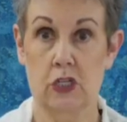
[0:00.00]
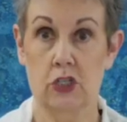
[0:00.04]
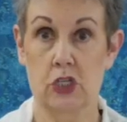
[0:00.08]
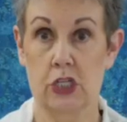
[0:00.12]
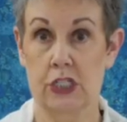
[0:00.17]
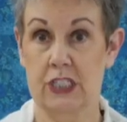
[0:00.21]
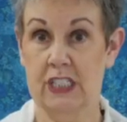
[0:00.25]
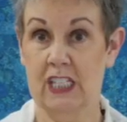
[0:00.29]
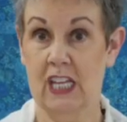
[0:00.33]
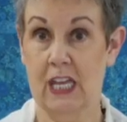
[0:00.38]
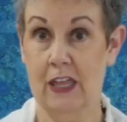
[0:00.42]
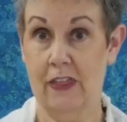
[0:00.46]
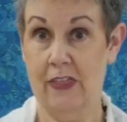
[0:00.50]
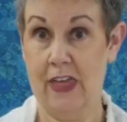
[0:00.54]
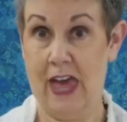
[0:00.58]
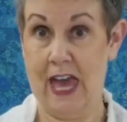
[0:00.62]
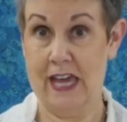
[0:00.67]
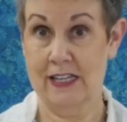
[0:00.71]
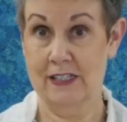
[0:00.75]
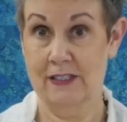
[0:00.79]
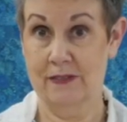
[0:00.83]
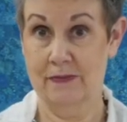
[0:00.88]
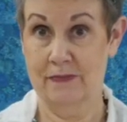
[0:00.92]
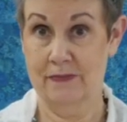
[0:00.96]
Just like
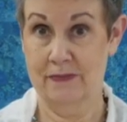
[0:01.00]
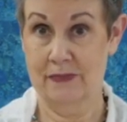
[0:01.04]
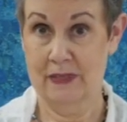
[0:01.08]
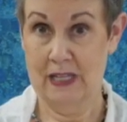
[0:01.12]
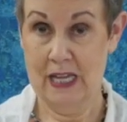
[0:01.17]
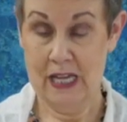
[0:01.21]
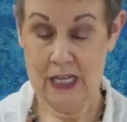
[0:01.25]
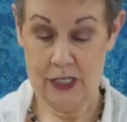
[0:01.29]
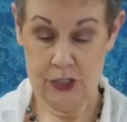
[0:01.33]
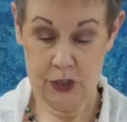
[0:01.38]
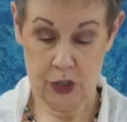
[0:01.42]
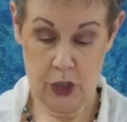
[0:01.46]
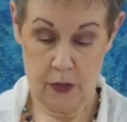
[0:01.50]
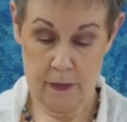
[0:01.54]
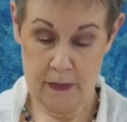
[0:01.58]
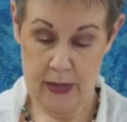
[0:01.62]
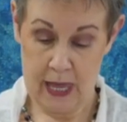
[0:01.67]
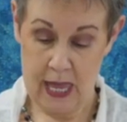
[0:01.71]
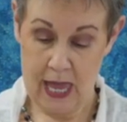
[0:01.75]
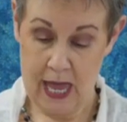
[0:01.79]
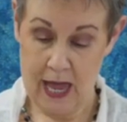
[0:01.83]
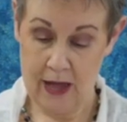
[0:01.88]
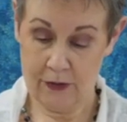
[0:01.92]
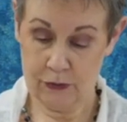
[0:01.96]
that. So you
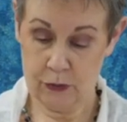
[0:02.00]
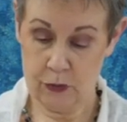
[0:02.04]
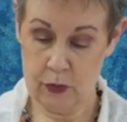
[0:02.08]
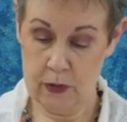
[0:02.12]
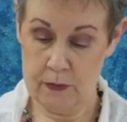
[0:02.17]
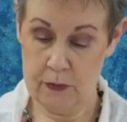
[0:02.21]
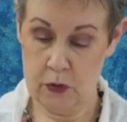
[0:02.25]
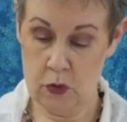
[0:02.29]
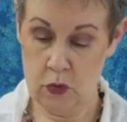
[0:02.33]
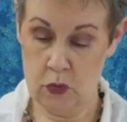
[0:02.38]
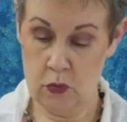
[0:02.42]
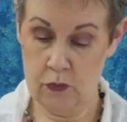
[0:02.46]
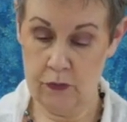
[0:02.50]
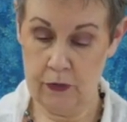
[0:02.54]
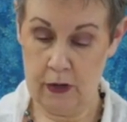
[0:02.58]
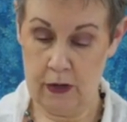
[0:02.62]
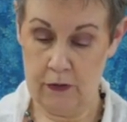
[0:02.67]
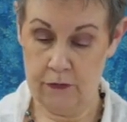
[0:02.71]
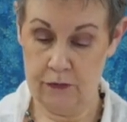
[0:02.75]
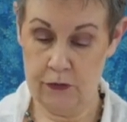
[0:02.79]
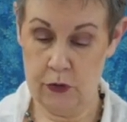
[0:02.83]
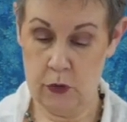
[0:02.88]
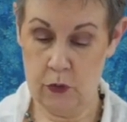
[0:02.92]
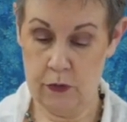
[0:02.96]
may have to remove
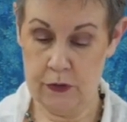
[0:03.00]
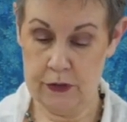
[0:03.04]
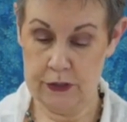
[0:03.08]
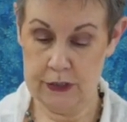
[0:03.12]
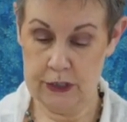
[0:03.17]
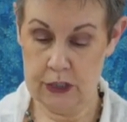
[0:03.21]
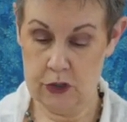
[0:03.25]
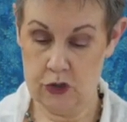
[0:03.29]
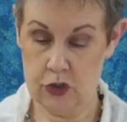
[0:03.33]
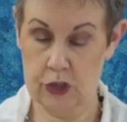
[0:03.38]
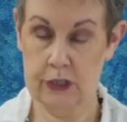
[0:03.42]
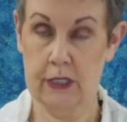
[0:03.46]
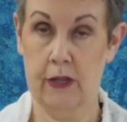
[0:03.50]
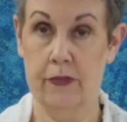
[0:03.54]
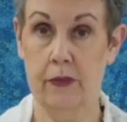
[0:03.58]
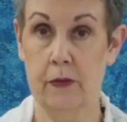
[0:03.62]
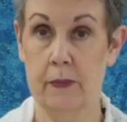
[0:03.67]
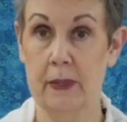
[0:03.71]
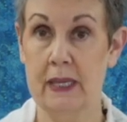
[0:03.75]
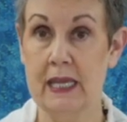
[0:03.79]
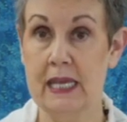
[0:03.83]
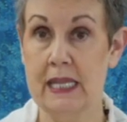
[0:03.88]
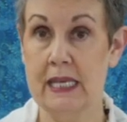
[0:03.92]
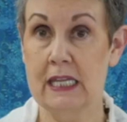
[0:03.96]
a few of the stitches at
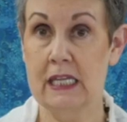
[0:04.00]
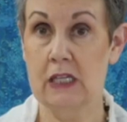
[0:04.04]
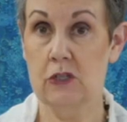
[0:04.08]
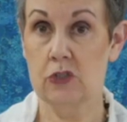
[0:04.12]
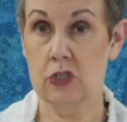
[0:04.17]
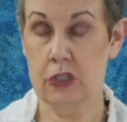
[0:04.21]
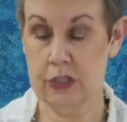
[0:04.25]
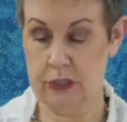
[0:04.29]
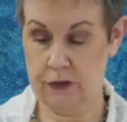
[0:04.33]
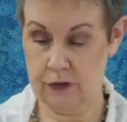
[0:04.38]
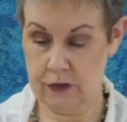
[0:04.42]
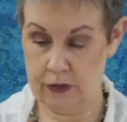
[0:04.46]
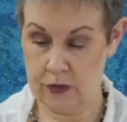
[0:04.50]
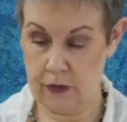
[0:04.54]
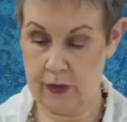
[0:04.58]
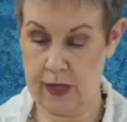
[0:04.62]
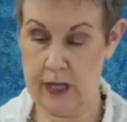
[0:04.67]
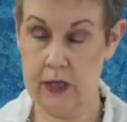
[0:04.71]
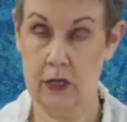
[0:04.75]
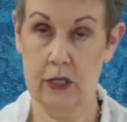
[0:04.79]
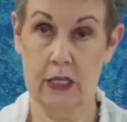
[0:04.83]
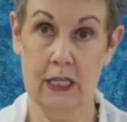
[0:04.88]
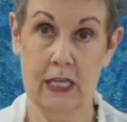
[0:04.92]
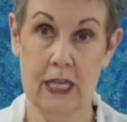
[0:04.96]
the beginning just so
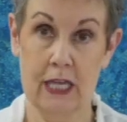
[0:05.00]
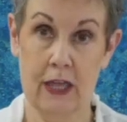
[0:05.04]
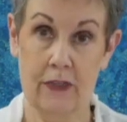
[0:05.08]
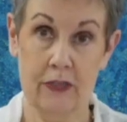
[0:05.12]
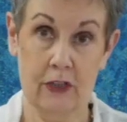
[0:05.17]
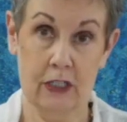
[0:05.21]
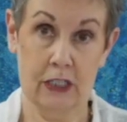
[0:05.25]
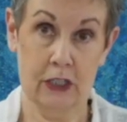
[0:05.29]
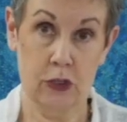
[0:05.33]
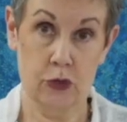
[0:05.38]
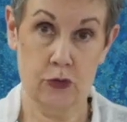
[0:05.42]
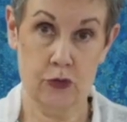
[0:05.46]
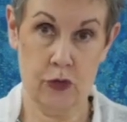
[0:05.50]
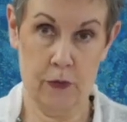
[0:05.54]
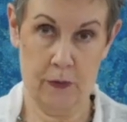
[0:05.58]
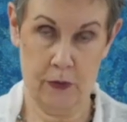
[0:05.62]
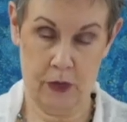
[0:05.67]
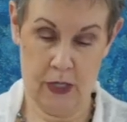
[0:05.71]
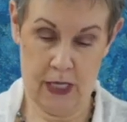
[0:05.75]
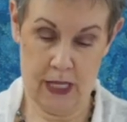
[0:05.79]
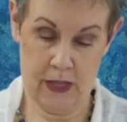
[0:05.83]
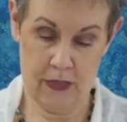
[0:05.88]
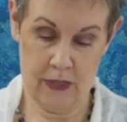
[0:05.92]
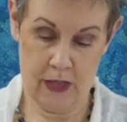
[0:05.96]
that you can get the little
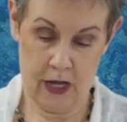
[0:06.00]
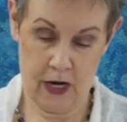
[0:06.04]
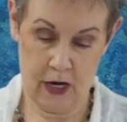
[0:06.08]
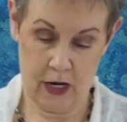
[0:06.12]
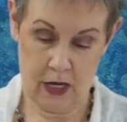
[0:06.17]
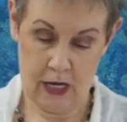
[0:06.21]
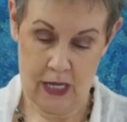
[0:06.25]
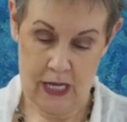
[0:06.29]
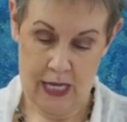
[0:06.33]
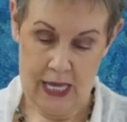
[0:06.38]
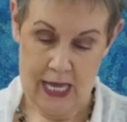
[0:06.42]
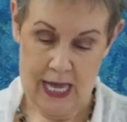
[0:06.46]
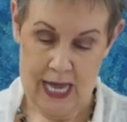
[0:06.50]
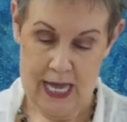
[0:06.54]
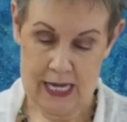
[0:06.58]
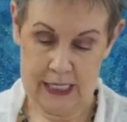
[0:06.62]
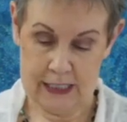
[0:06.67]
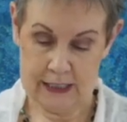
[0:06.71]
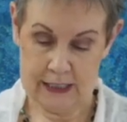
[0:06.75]
trimmer in there, and